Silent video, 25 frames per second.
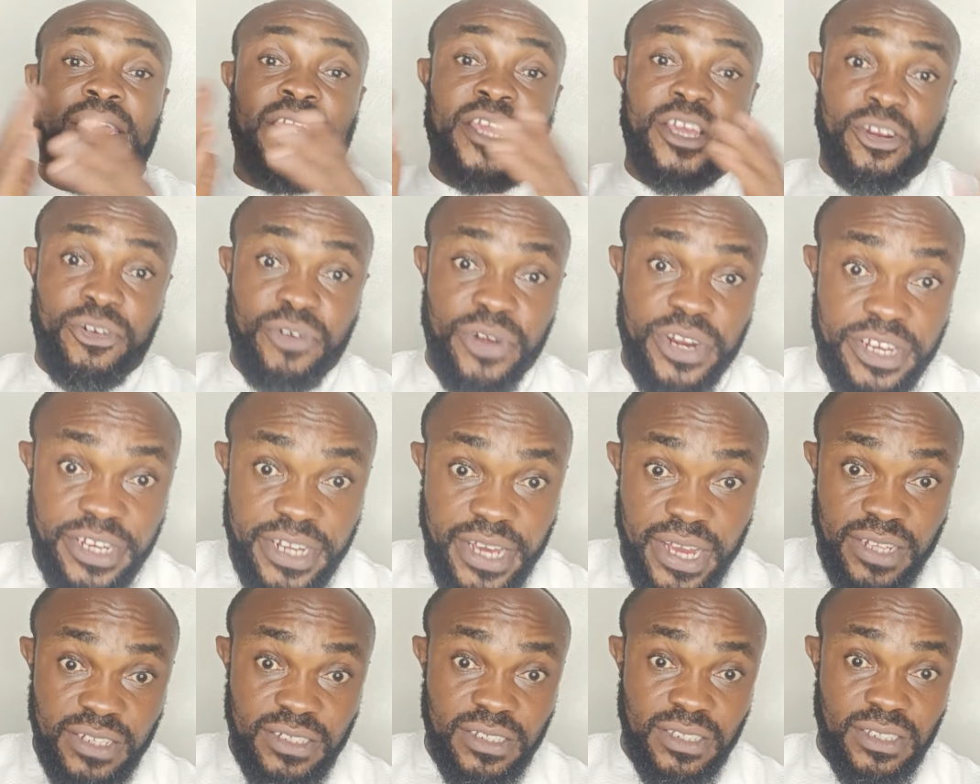
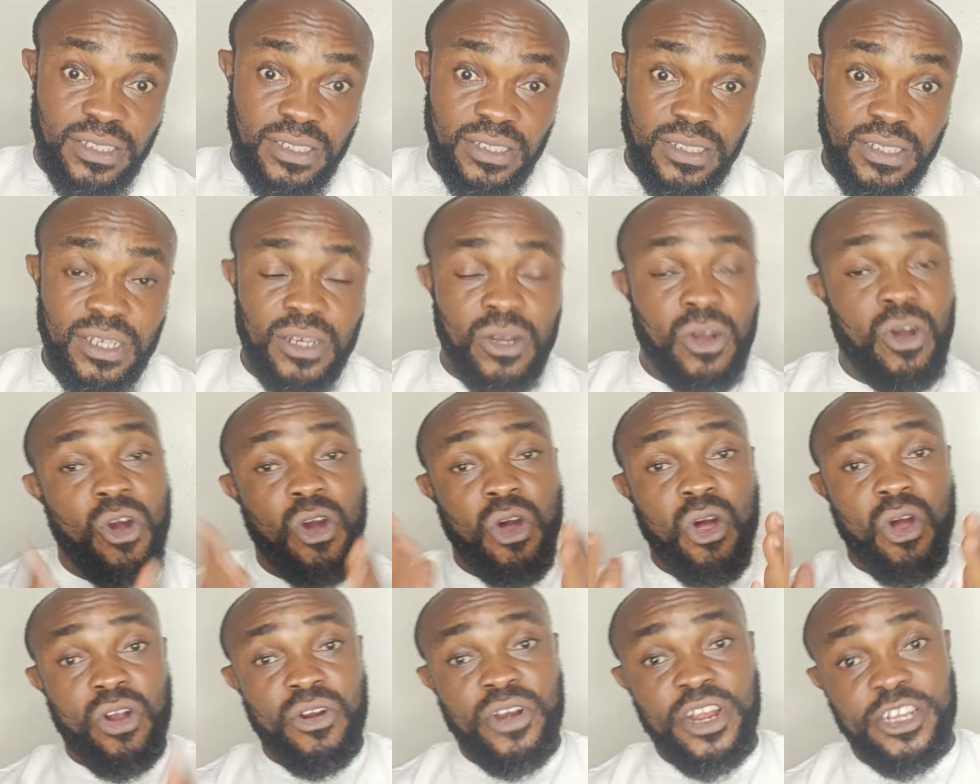ingredients
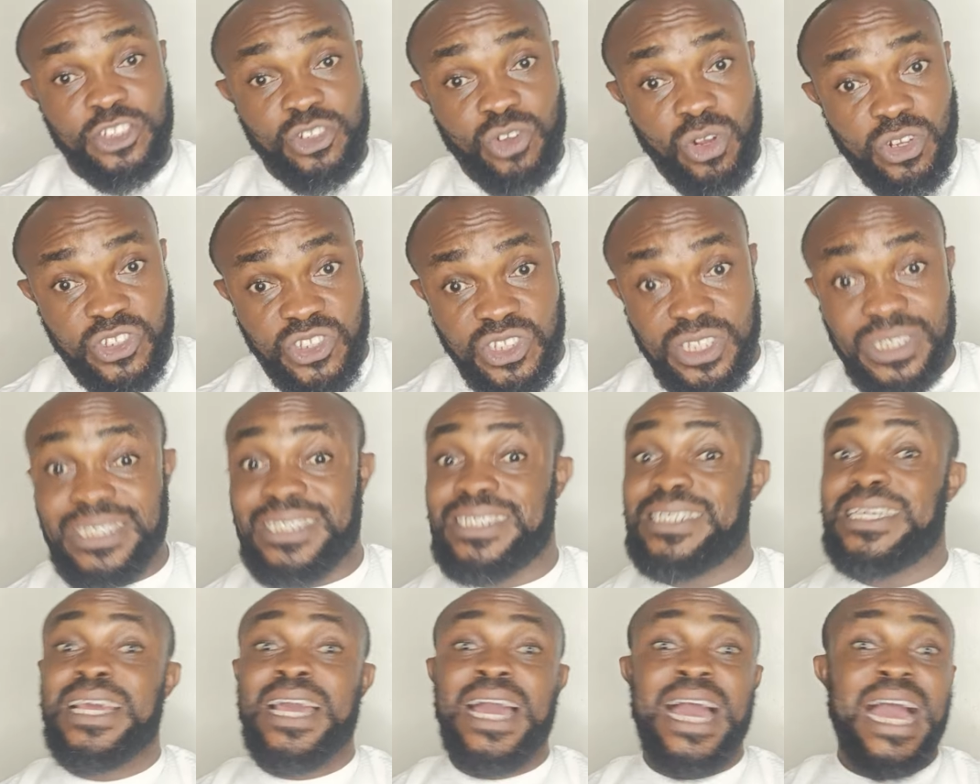or
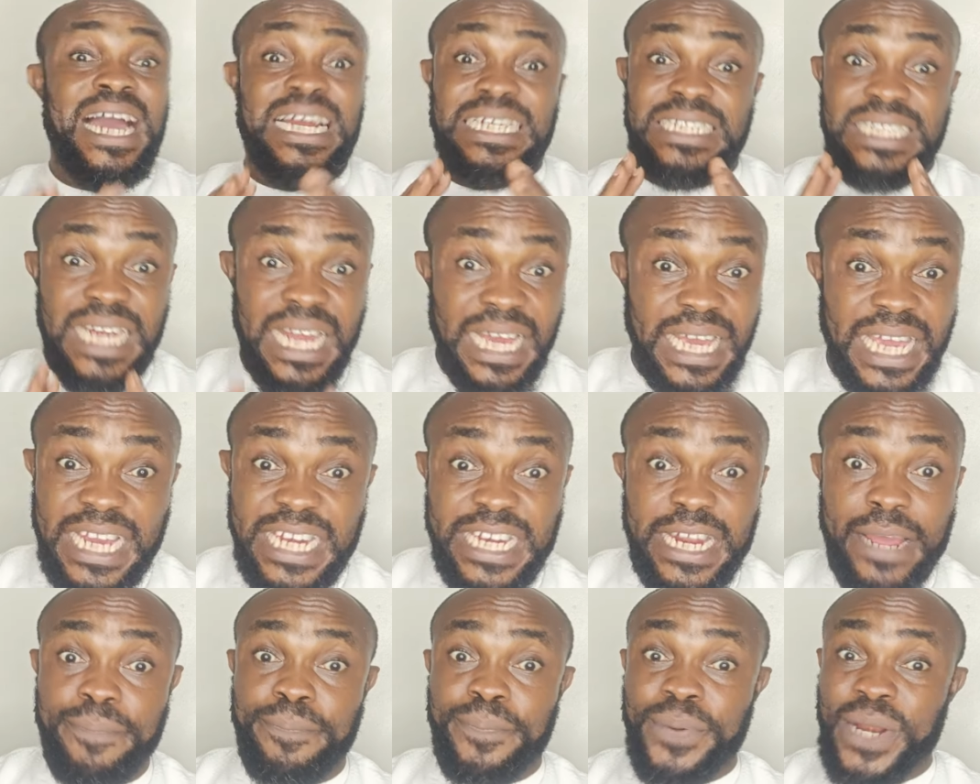resources are
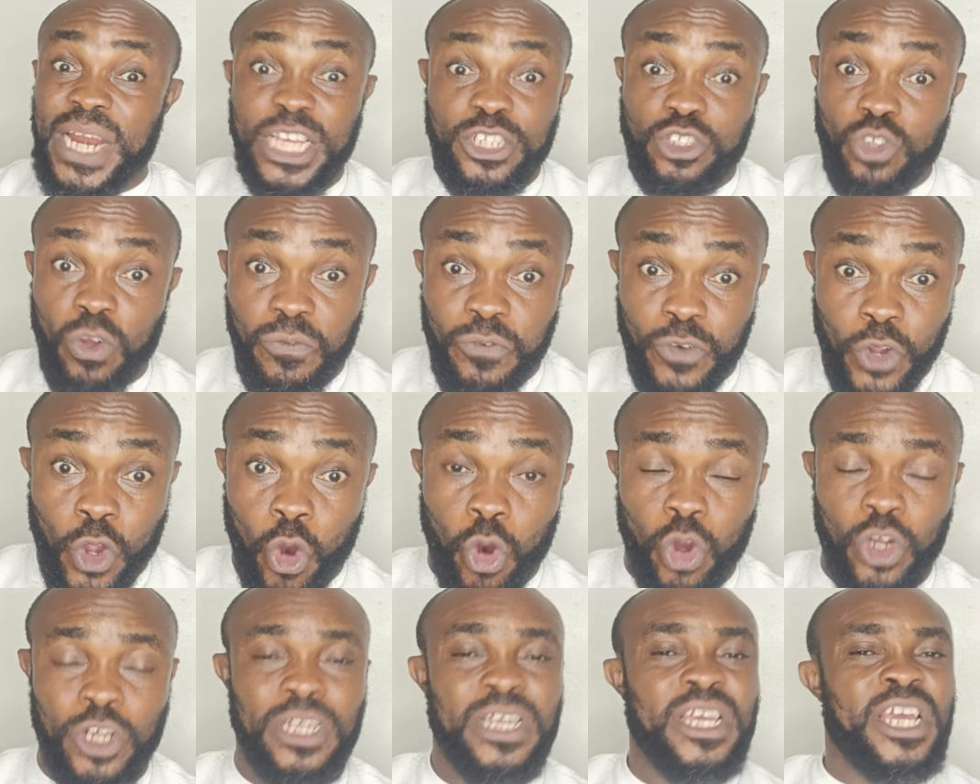taking the place of
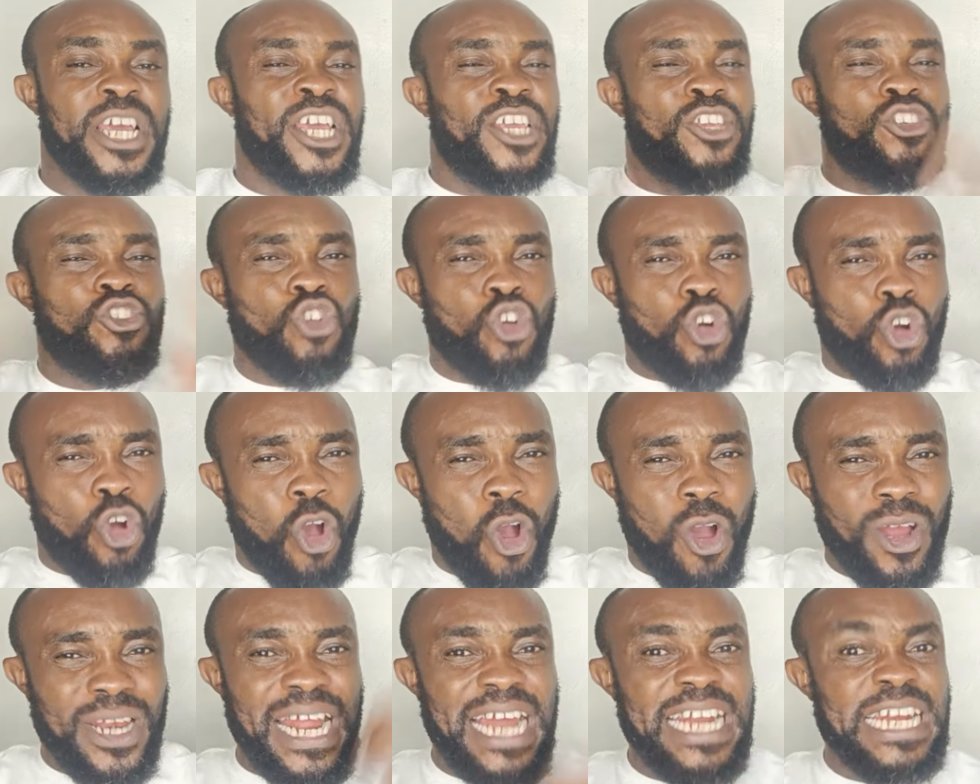God. You
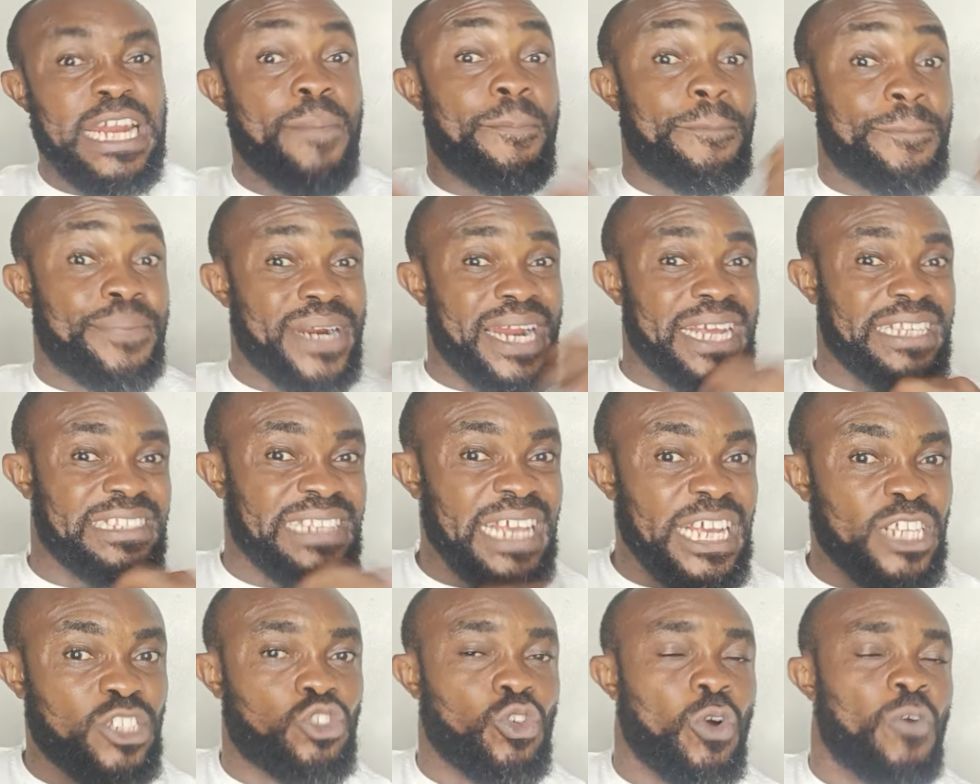call down the
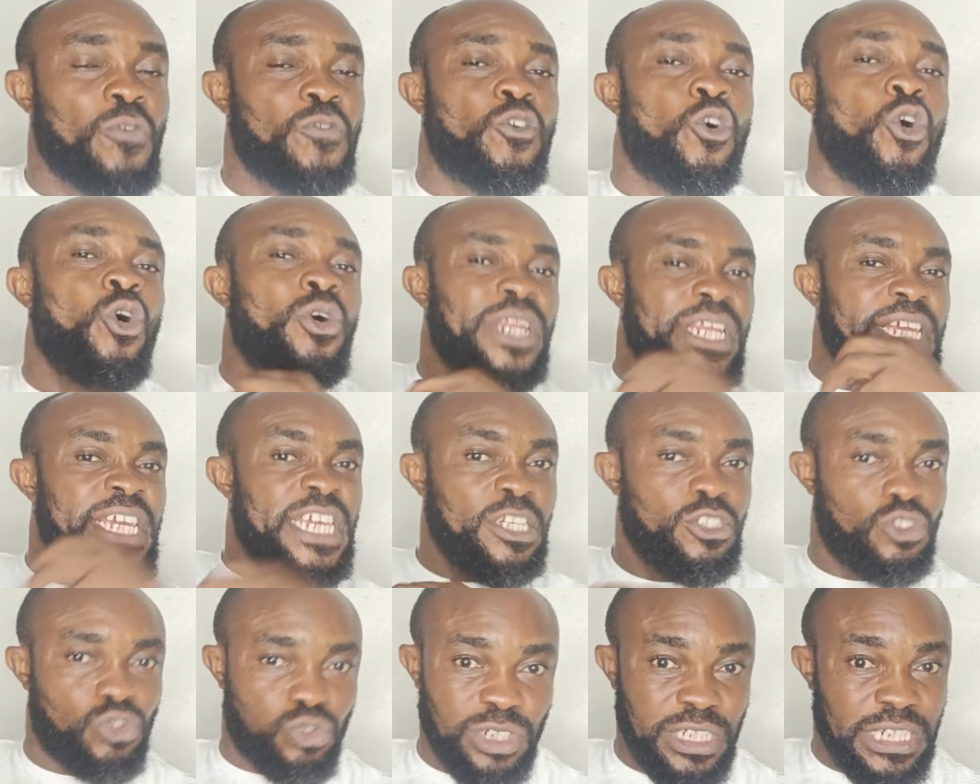presence of God
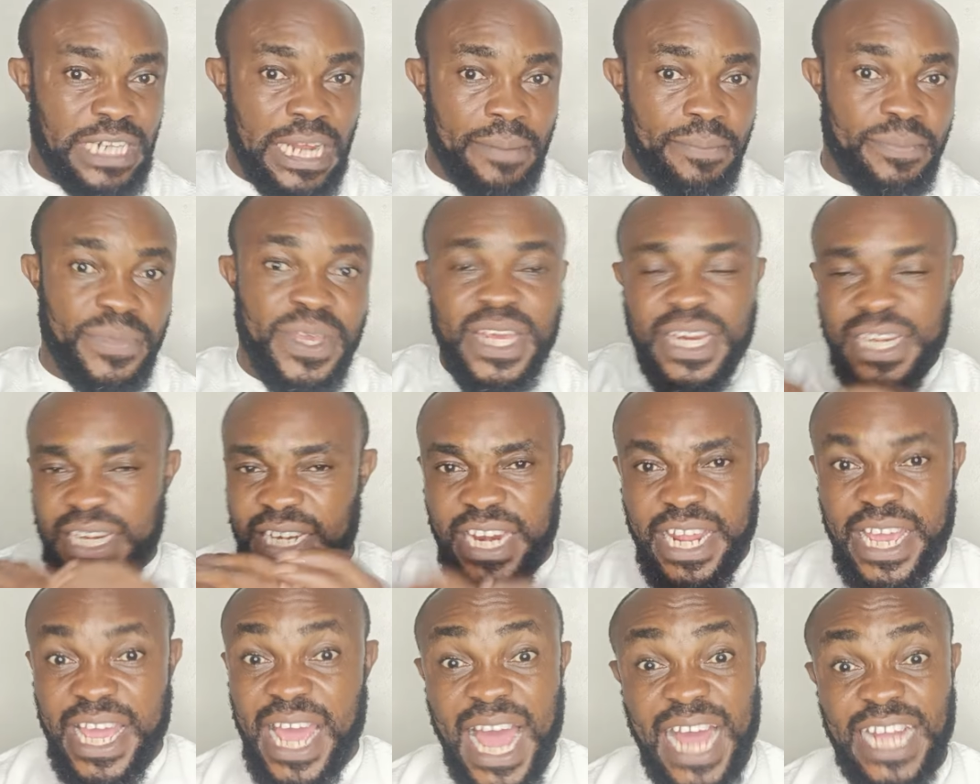into them.
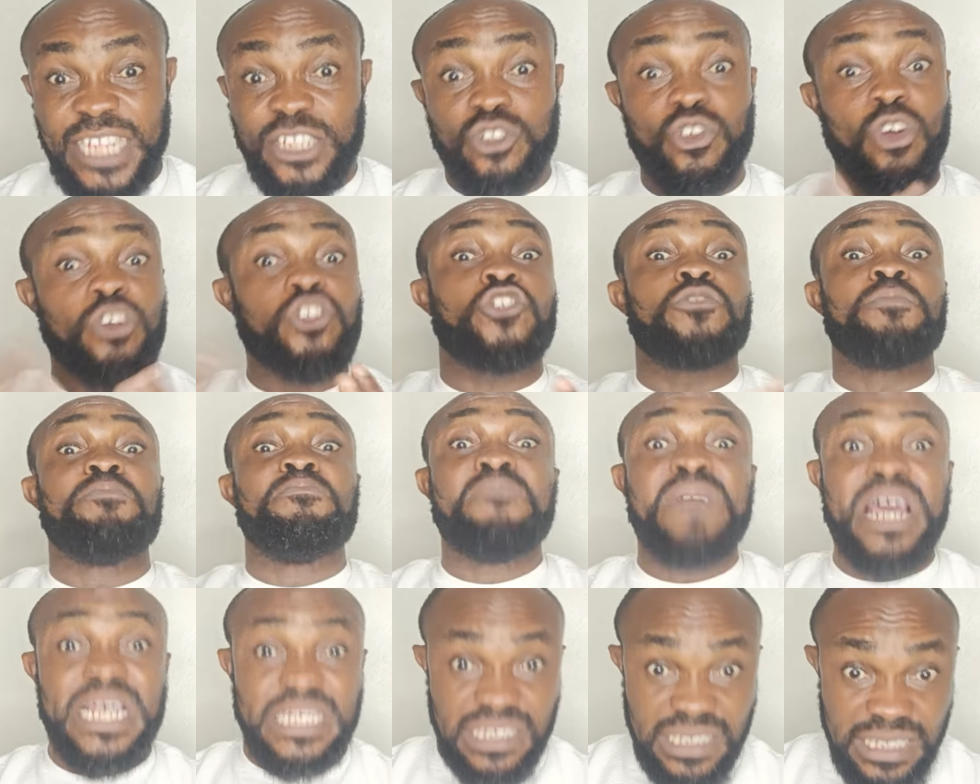They are just
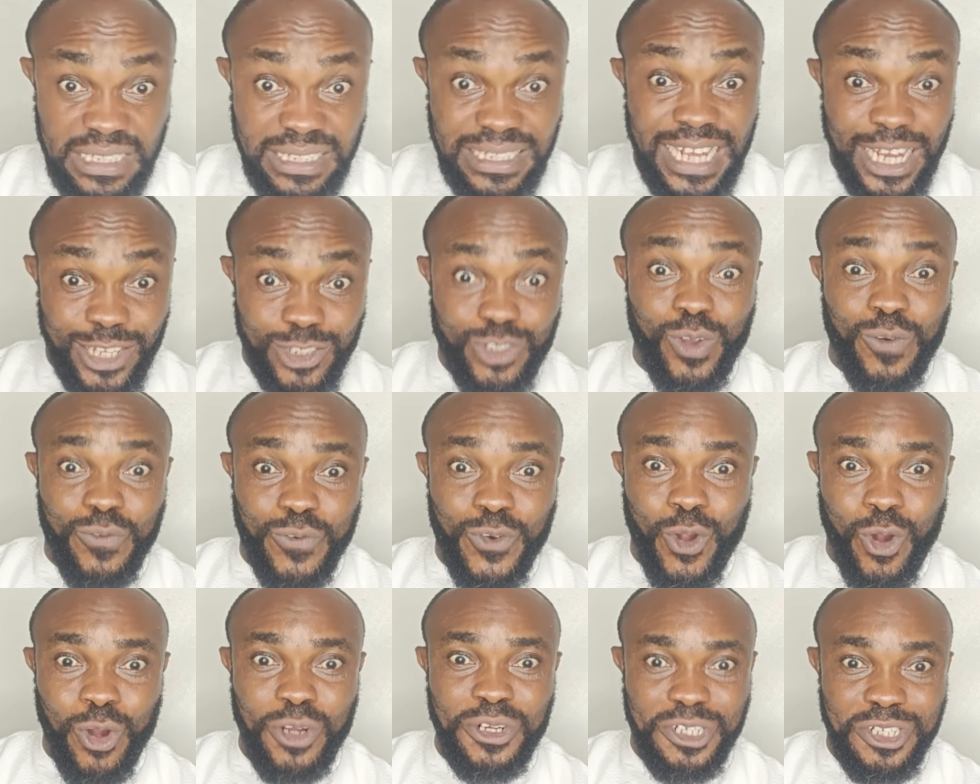messengers
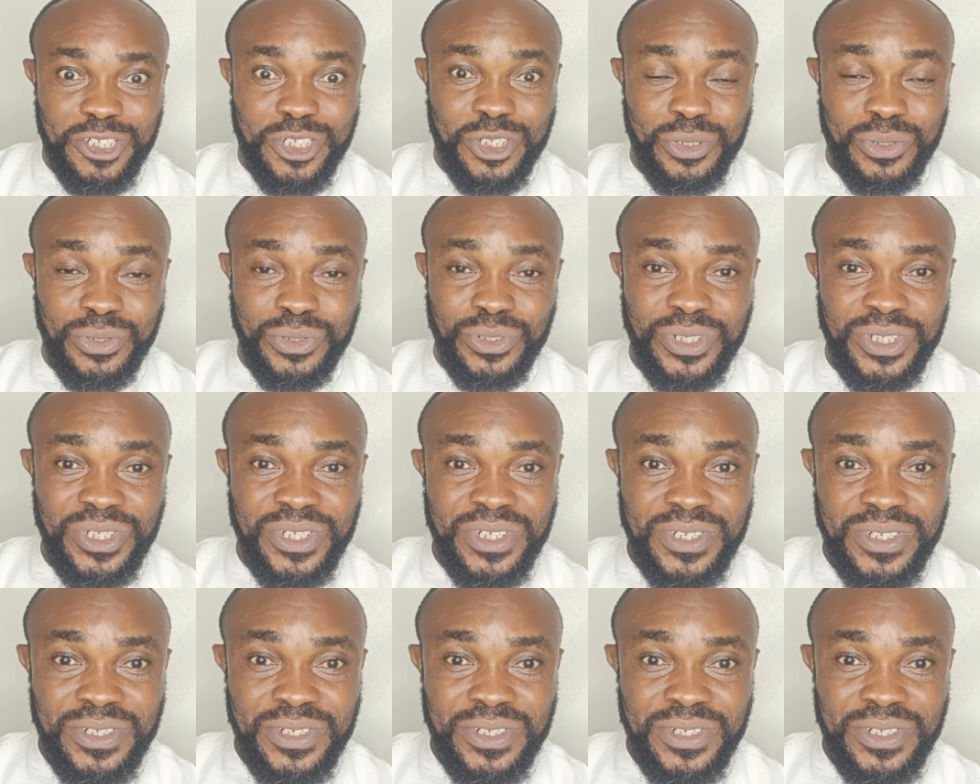of God too,